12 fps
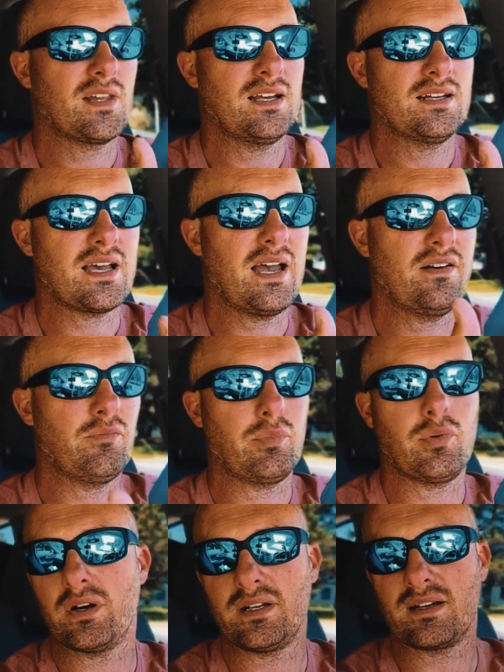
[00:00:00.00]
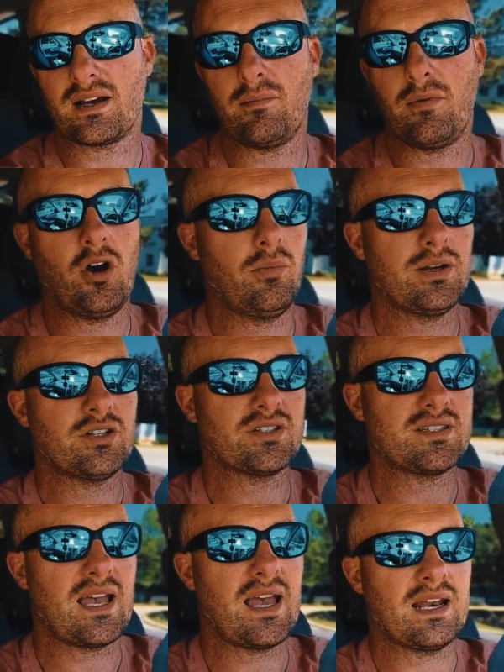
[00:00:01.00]
It's kind of boring to come home and
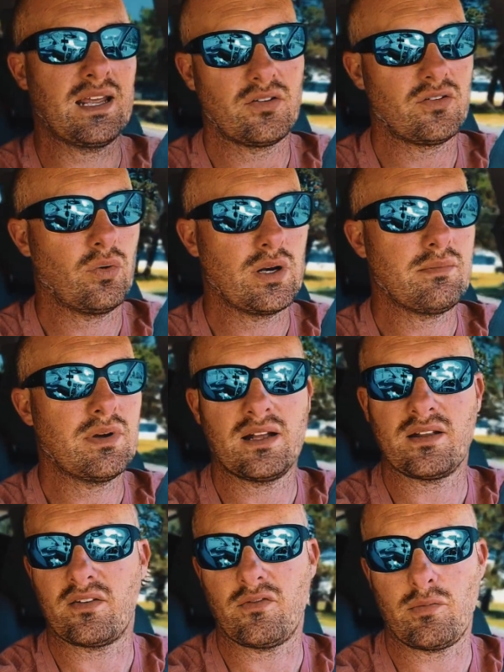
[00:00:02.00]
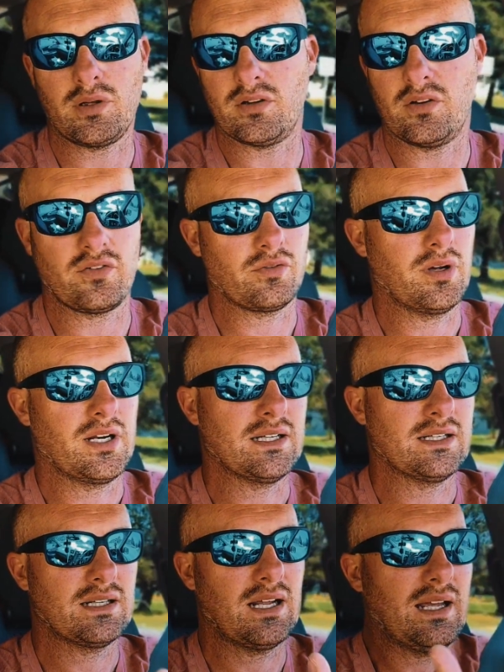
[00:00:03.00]
just edit 20 minutes of a bulldozer
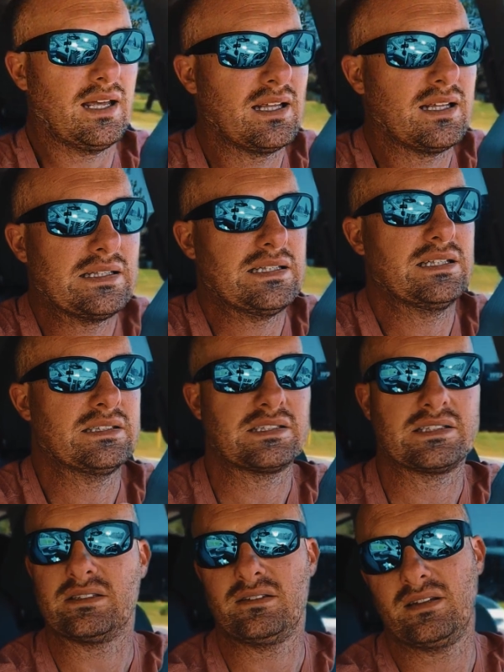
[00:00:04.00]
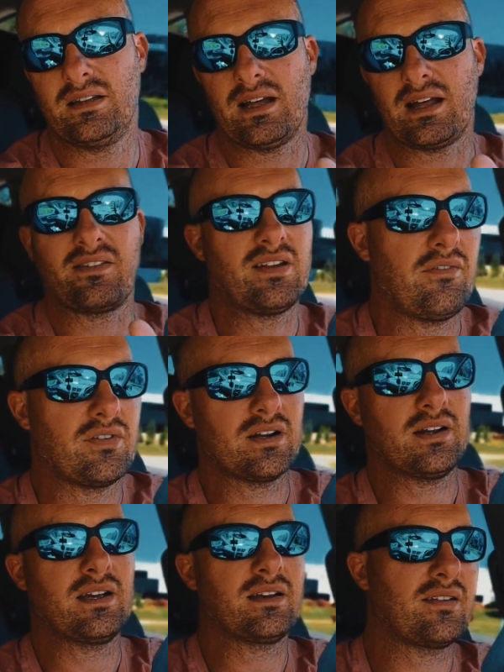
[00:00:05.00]
running that's that's not
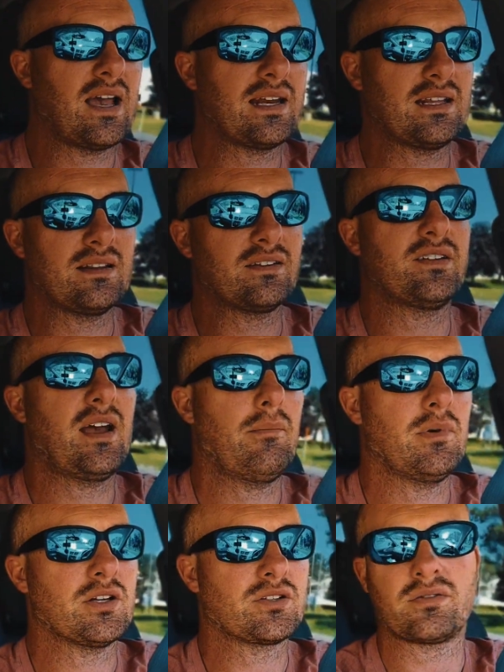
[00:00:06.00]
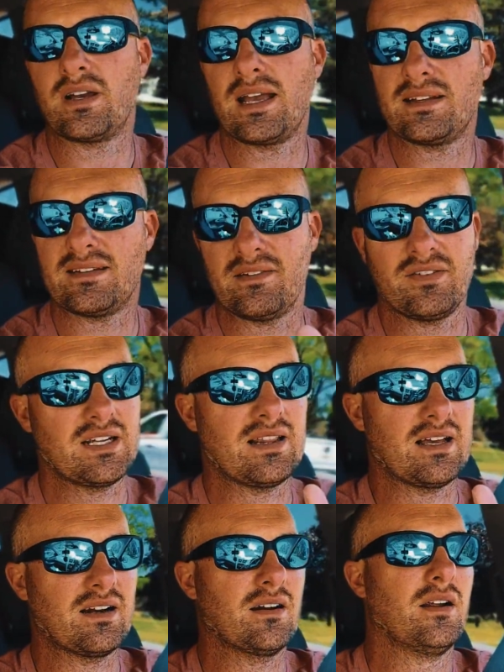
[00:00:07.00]
very exciting. There's not much creativity
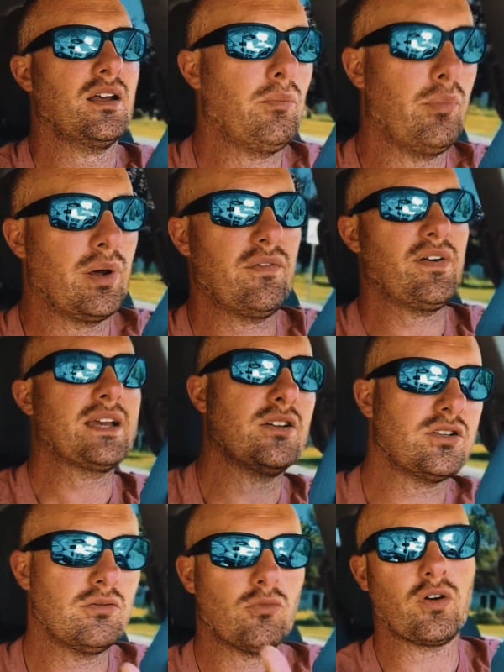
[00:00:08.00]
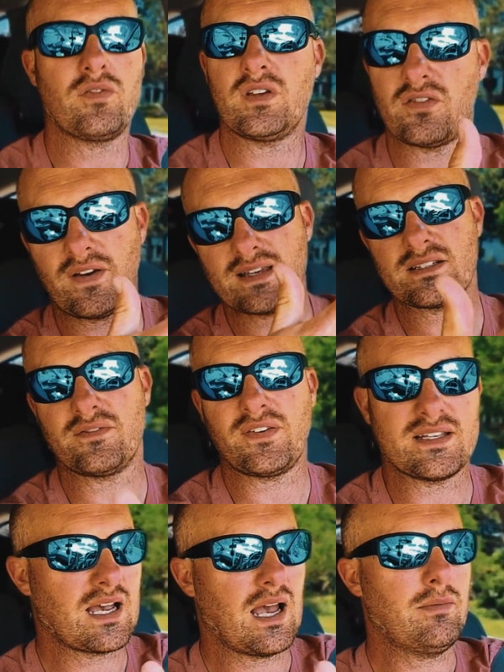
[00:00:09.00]
there. But if I can do more of these
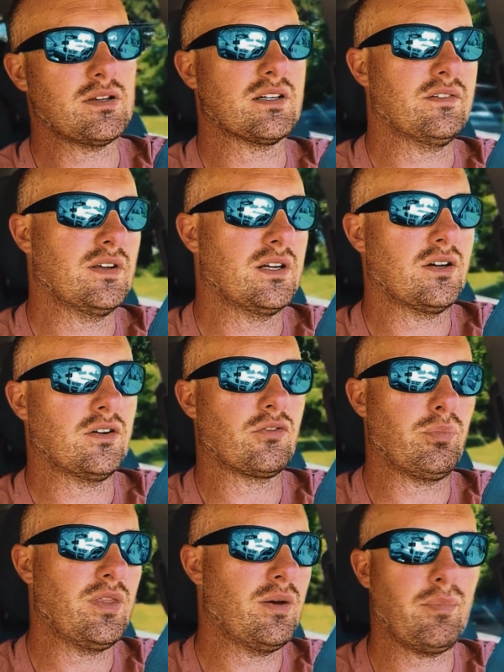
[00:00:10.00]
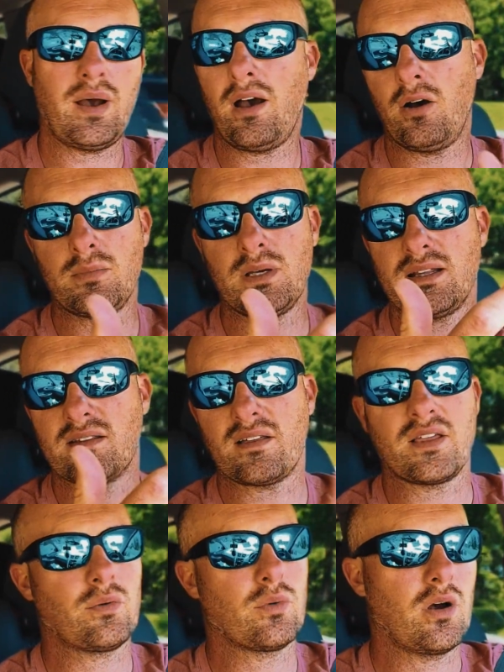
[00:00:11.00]
face-to-face commentary videos, then by all means, I
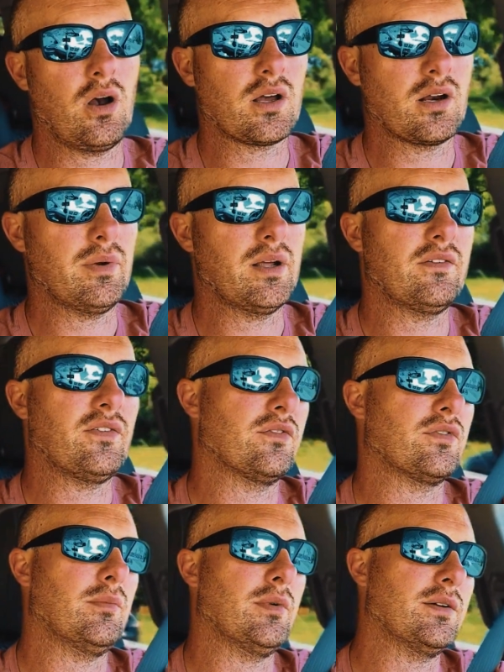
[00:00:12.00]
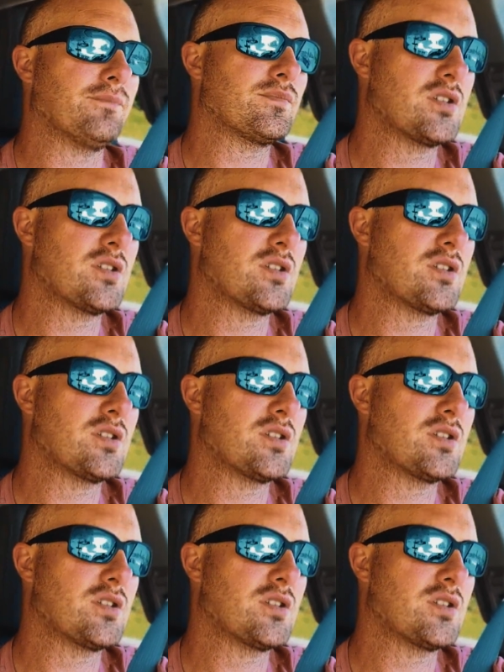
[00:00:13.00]
think we're all going to benefit from it.